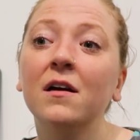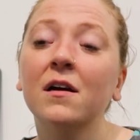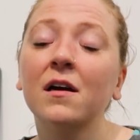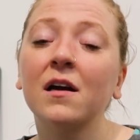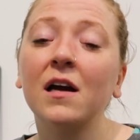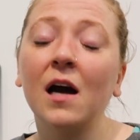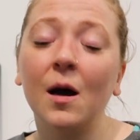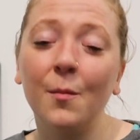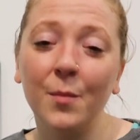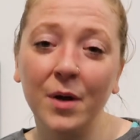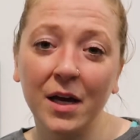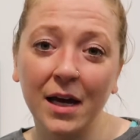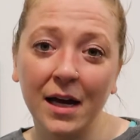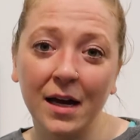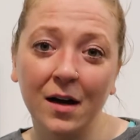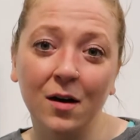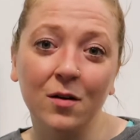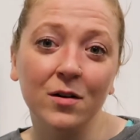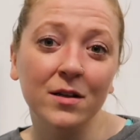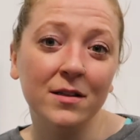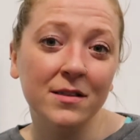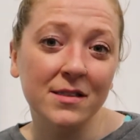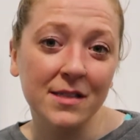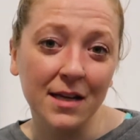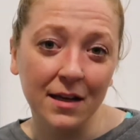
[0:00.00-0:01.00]
coming
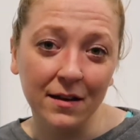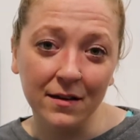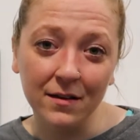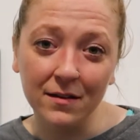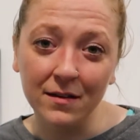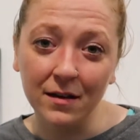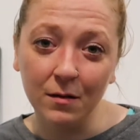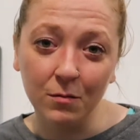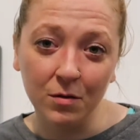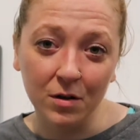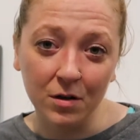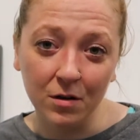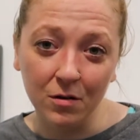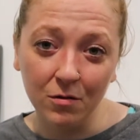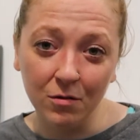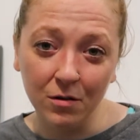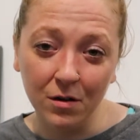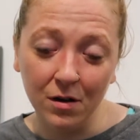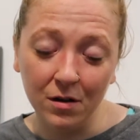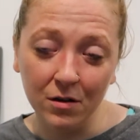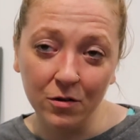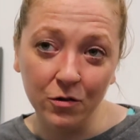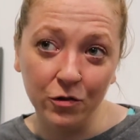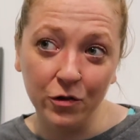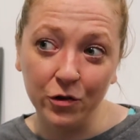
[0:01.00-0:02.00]
out and saying that they were no
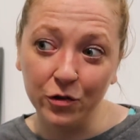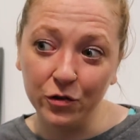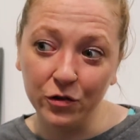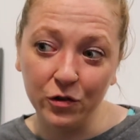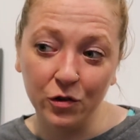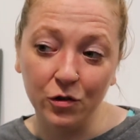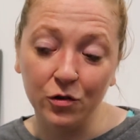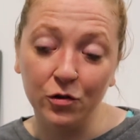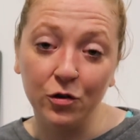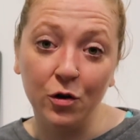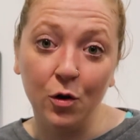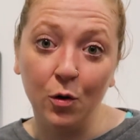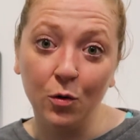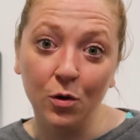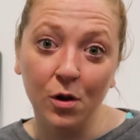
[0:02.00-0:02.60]
longer that they're no